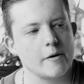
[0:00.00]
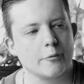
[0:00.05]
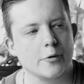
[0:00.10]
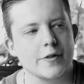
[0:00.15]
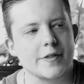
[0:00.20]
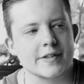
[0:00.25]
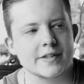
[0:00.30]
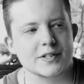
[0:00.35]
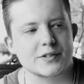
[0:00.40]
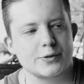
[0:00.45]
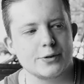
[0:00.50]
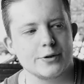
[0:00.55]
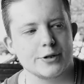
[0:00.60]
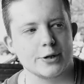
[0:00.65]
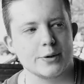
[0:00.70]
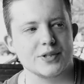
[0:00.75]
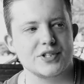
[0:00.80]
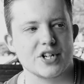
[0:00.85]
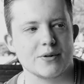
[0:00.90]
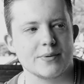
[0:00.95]
One thing that's cool
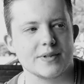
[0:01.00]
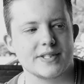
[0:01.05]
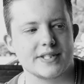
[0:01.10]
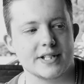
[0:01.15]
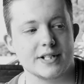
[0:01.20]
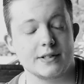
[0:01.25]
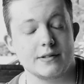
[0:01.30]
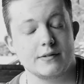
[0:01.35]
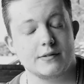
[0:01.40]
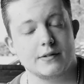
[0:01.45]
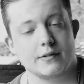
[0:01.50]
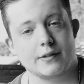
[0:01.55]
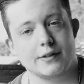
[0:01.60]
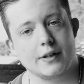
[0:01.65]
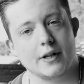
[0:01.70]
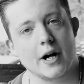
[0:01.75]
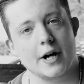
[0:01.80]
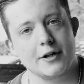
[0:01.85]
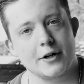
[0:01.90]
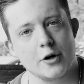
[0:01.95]
though, someone said,
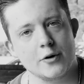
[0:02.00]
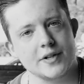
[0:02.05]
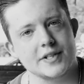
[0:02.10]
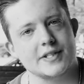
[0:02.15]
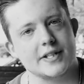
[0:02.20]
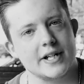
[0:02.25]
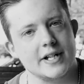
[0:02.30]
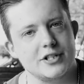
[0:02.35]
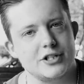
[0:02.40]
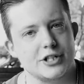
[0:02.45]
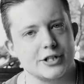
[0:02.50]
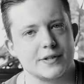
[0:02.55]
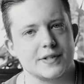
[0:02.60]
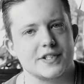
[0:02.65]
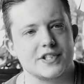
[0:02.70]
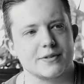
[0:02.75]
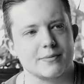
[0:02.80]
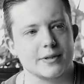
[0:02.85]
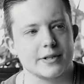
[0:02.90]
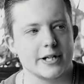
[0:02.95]
I noticed the Ed Sheeran
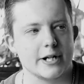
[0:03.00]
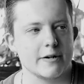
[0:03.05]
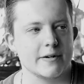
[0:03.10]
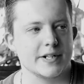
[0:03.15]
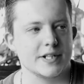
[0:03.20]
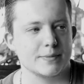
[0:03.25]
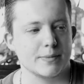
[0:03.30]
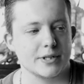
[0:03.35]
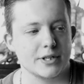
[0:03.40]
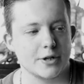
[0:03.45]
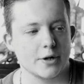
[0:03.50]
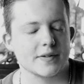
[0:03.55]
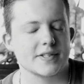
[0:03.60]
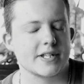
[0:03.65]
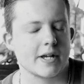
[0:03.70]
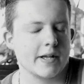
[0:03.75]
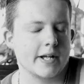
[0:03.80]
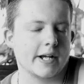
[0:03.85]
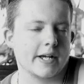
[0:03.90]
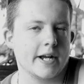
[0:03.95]
similarities, but you don't
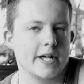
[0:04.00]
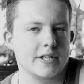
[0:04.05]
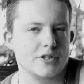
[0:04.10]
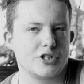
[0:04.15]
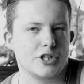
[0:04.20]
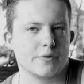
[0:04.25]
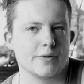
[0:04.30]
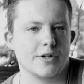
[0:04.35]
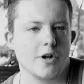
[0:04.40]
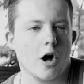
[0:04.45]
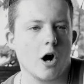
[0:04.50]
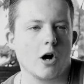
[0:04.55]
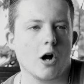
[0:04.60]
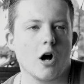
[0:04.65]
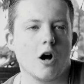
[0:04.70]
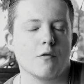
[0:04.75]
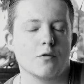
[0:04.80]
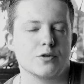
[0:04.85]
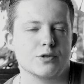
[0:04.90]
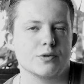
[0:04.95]
sound like an Ed Sheeran
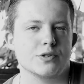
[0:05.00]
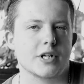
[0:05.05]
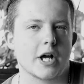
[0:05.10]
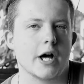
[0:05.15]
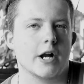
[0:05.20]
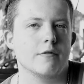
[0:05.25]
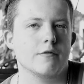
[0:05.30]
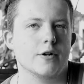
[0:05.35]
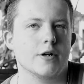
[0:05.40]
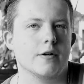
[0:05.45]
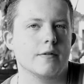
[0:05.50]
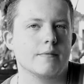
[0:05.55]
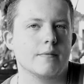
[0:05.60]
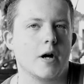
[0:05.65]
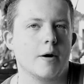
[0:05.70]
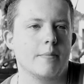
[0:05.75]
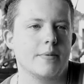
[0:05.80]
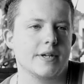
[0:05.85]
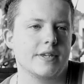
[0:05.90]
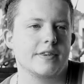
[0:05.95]
knockoff, which was kind of
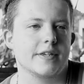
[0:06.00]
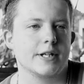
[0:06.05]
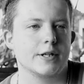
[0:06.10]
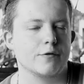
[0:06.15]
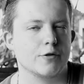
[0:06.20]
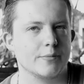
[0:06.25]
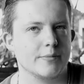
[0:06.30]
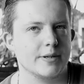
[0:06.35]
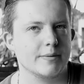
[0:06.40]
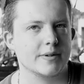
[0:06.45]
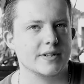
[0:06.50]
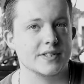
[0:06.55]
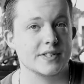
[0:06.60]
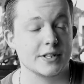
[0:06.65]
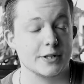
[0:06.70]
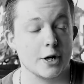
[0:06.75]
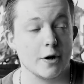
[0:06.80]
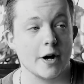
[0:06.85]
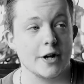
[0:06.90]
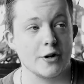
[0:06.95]
a big thing for me
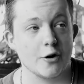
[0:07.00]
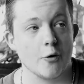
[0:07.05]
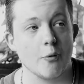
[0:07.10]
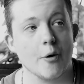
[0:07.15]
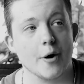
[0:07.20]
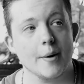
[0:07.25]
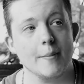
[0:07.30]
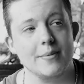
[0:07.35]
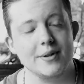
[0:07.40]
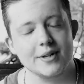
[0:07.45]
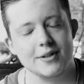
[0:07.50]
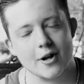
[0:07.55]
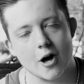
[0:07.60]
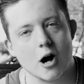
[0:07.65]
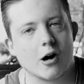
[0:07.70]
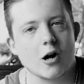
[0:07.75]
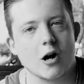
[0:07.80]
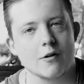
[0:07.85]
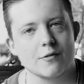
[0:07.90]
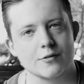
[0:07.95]
because I don't want to be a
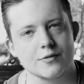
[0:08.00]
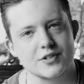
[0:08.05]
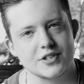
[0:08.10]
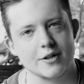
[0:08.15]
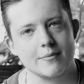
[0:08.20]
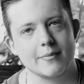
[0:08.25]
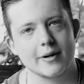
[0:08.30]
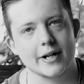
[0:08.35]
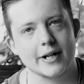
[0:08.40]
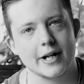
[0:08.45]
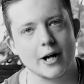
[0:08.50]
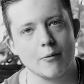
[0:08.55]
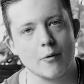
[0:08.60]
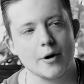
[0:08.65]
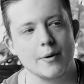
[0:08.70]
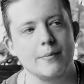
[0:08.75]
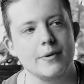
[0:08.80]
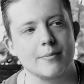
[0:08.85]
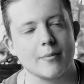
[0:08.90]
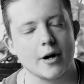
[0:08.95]
knockoff of somebody. I
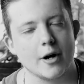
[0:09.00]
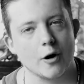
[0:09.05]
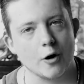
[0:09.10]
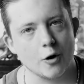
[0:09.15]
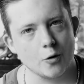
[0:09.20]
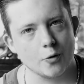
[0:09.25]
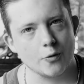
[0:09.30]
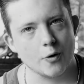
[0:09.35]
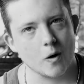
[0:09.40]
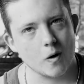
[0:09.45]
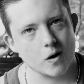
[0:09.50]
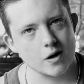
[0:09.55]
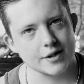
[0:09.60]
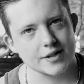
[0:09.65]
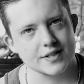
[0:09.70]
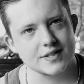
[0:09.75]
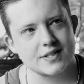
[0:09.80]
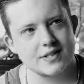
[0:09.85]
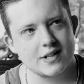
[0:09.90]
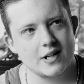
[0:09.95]
want to be my own
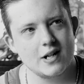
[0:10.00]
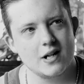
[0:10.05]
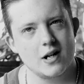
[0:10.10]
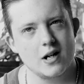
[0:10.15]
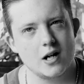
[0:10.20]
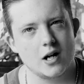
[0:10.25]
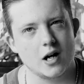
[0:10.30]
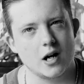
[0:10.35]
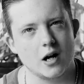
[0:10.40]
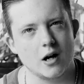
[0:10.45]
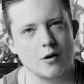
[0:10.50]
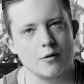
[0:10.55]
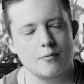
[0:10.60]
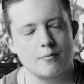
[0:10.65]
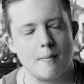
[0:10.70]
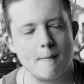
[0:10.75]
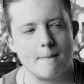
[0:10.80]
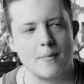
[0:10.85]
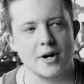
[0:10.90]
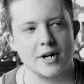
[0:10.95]
artist,
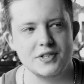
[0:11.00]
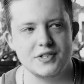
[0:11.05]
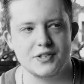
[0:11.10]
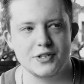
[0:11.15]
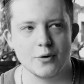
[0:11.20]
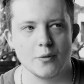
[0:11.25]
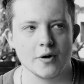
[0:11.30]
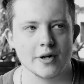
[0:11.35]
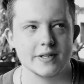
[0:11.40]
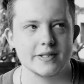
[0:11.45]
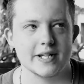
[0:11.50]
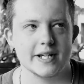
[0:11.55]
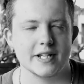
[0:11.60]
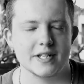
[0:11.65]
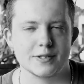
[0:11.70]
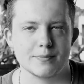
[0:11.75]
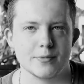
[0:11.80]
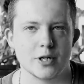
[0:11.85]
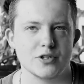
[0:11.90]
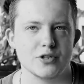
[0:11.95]
but I still want to take
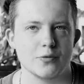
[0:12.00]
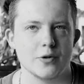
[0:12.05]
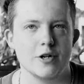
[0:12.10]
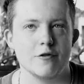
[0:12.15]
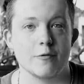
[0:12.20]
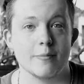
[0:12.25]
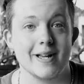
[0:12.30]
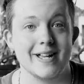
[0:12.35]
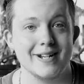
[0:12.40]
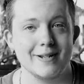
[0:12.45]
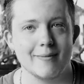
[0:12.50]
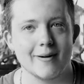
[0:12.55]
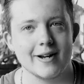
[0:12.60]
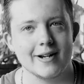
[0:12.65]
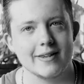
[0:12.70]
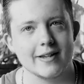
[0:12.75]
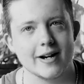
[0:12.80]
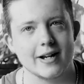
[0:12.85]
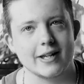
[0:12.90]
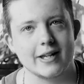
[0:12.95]
as much away from
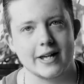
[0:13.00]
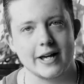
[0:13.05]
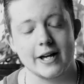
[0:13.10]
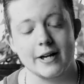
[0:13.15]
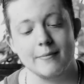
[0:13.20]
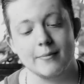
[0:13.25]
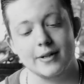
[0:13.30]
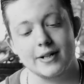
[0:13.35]
anybody that I can.